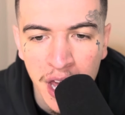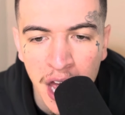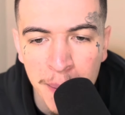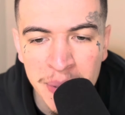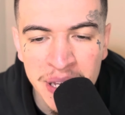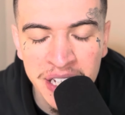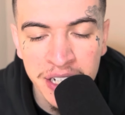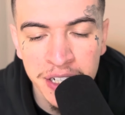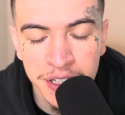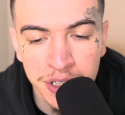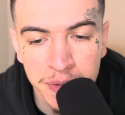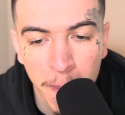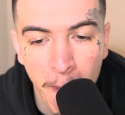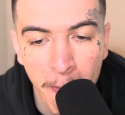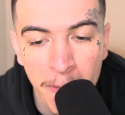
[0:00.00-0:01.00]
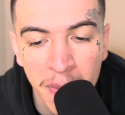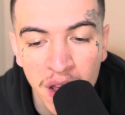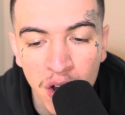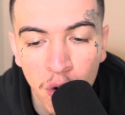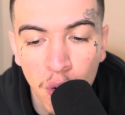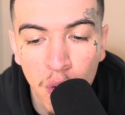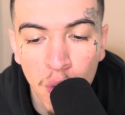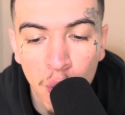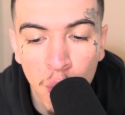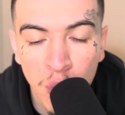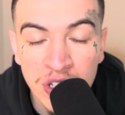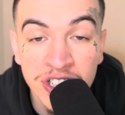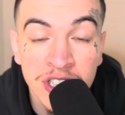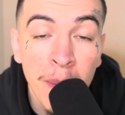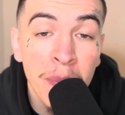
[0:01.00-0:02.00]
Because when
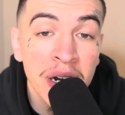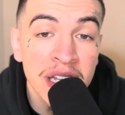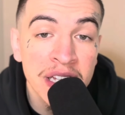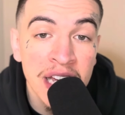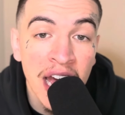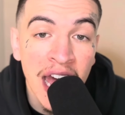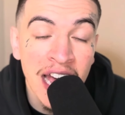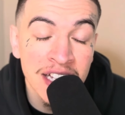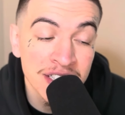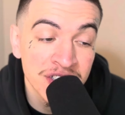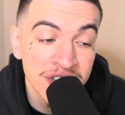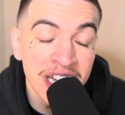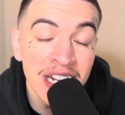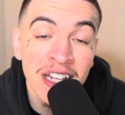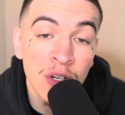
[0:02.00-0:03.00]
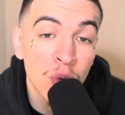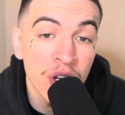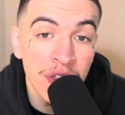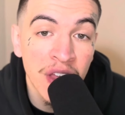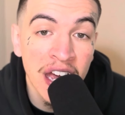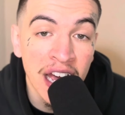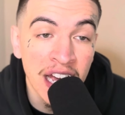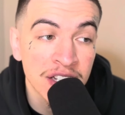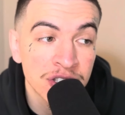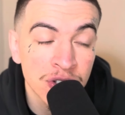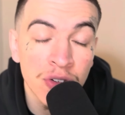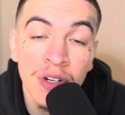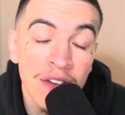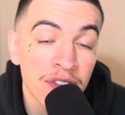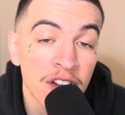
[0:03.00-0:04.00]
somebody is dealing with a
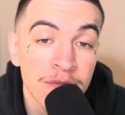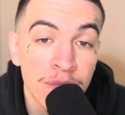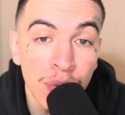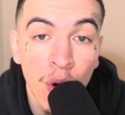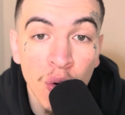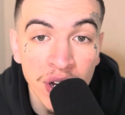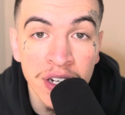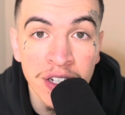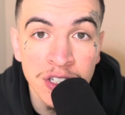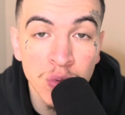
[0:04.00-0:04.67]
certain level of brokenness,